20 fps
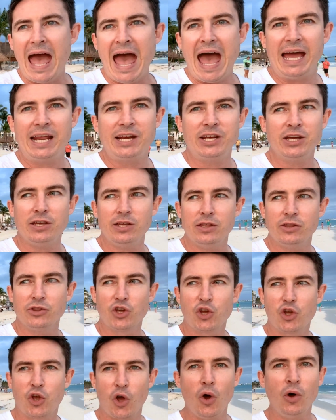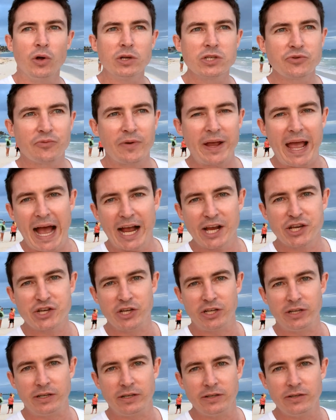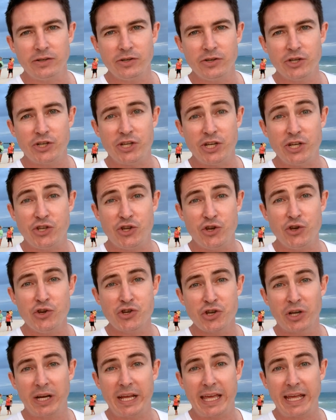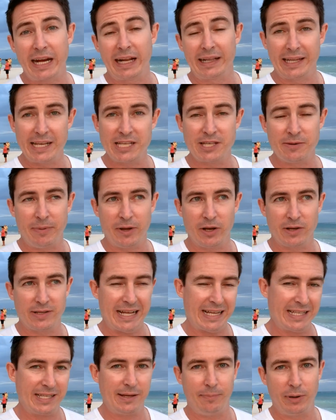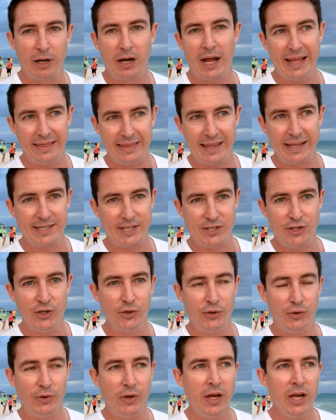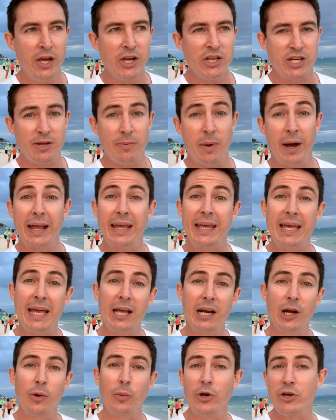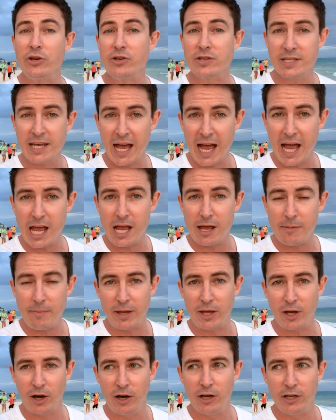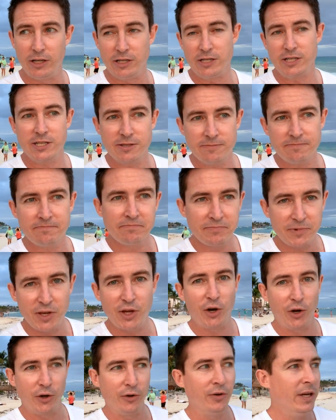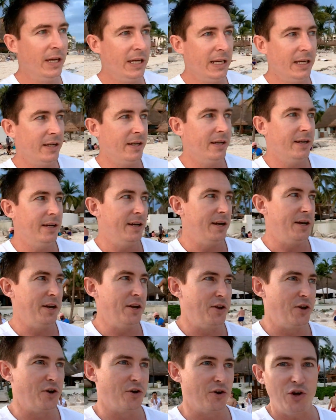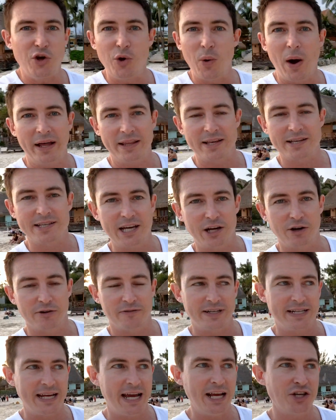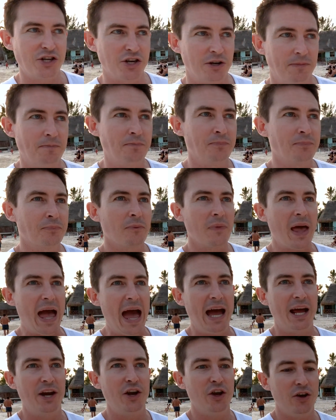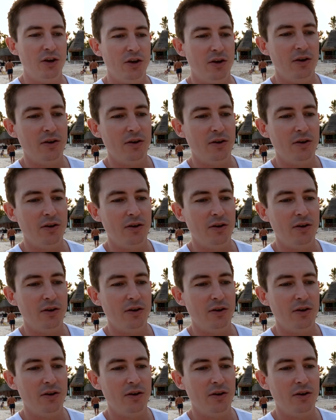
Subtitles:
And the girl's reaction, she's usually going to listen because that's the polite thing to do. She might giggle at what you say because, you know, you are the center of attention. And